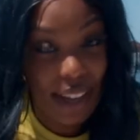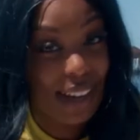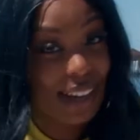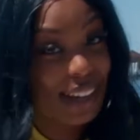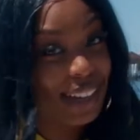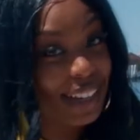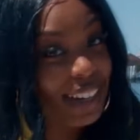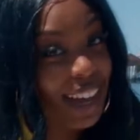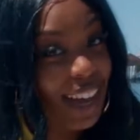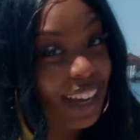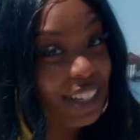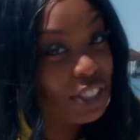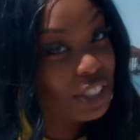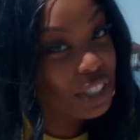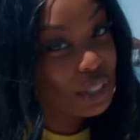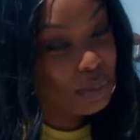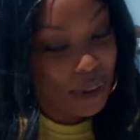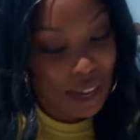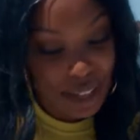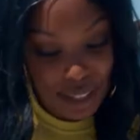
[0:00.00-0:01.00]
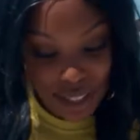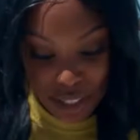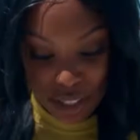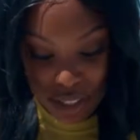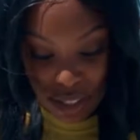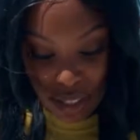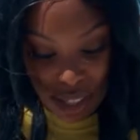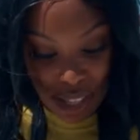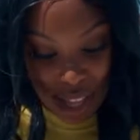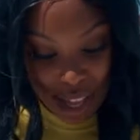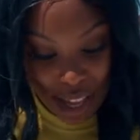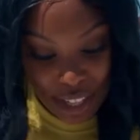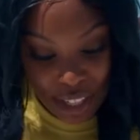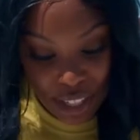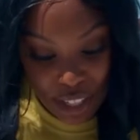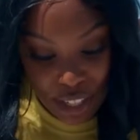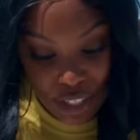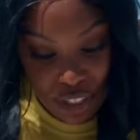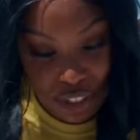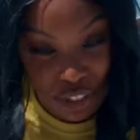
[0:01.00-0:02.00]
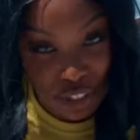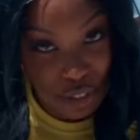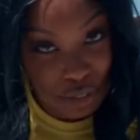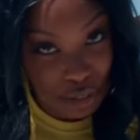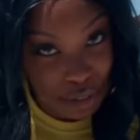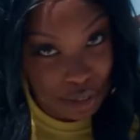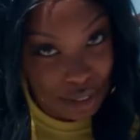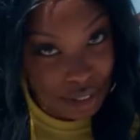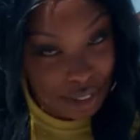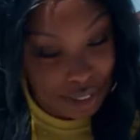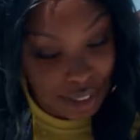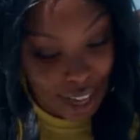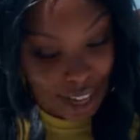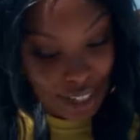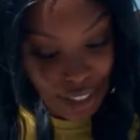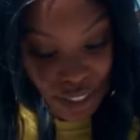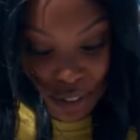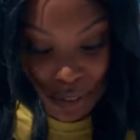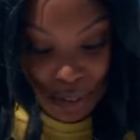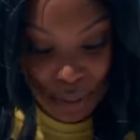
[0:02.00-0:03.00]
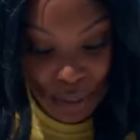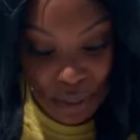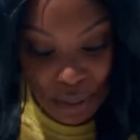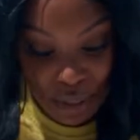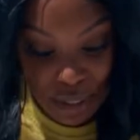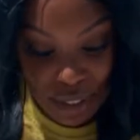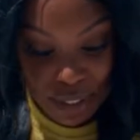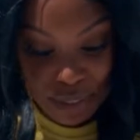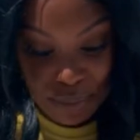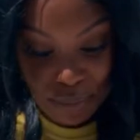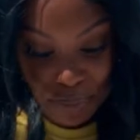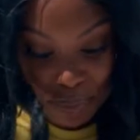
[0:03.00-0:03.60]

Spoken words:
And I treat my nails like jewels and not tools.